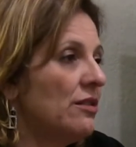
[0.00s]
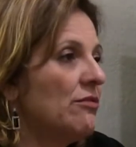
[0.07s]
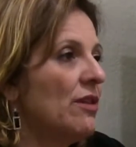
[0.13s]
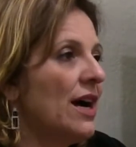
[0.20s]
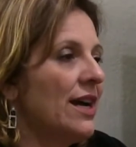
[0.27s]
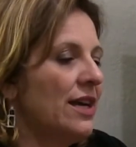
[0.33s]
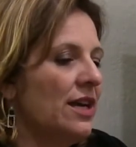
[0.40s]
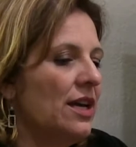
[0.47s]

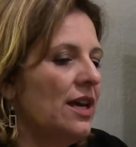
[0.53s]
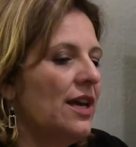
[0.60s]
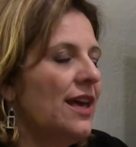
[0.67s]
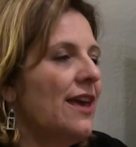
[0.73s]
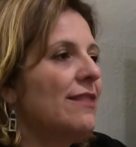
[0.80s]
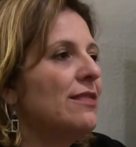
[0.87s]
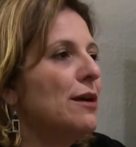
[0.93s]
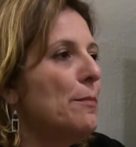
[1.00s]
right?
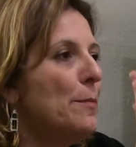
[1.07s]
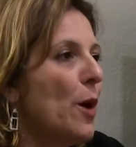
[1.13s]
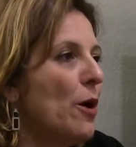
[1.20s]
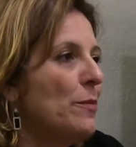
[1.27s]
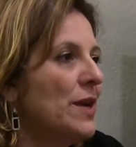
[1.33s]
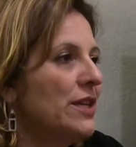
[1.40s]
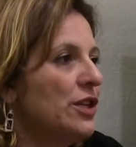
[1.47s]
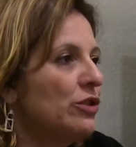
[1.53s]
In the
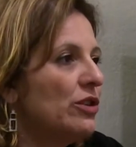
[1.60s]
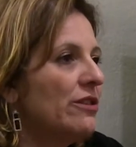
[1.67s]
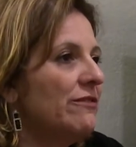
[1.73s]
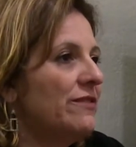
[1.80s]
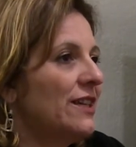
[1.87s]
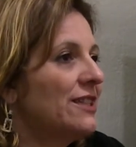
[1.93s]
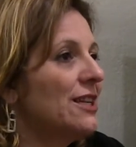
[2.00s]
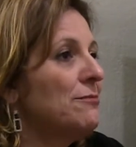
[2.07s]
moment you are a
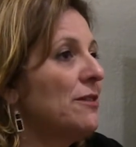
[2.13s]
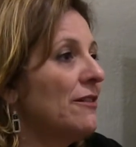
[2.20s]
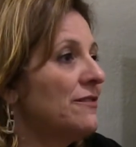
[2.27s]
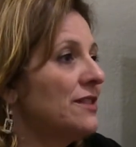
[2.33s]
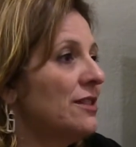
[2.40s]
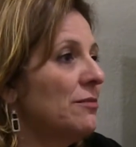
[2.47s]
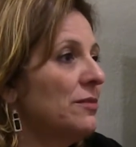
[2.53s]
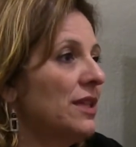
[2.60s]
victim of
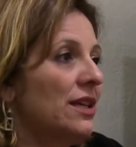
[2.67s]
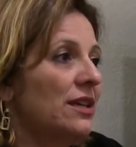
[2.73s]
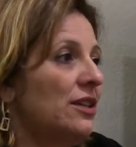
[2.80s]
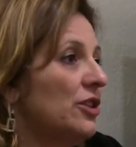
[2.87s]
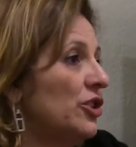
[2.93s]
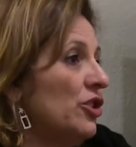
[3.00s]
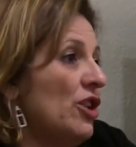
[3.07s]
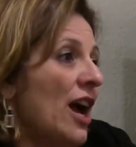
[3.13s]
something,
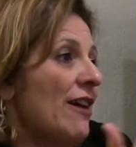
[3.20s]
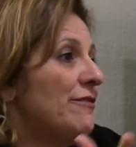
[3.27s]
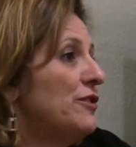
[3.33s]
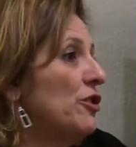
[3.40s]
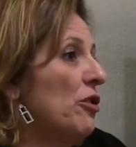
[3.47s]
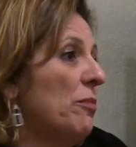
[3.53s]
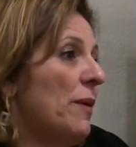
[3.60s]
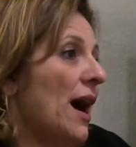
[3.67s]
you have
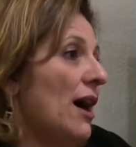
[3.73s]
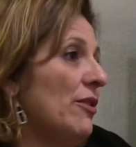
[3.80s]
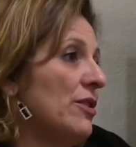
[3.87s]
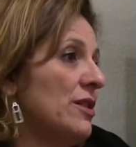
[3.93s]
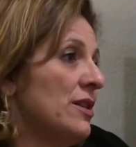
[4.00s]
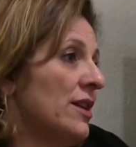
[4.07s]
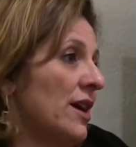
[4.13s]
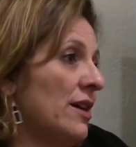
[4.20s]
no power
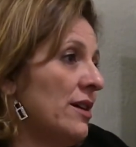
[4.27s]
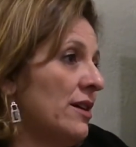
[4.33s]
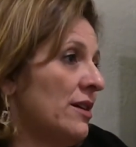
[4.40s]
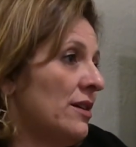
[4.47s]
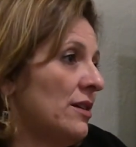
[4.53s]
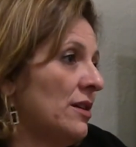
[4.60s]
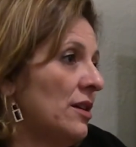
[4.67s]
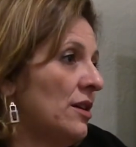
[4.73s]
in there.
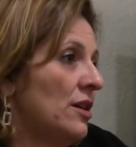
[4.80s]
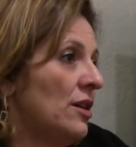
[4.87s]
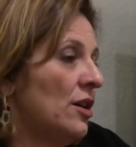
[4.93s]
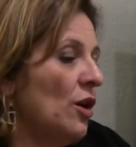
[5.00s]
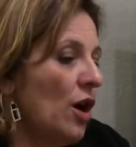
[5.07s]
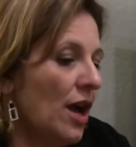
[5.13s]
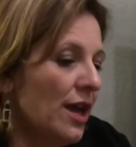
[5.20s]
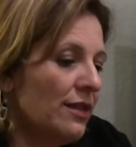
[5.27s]

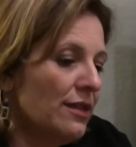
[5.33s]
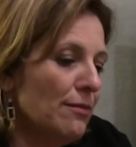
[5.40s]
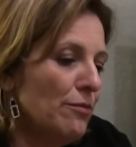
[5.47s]
In the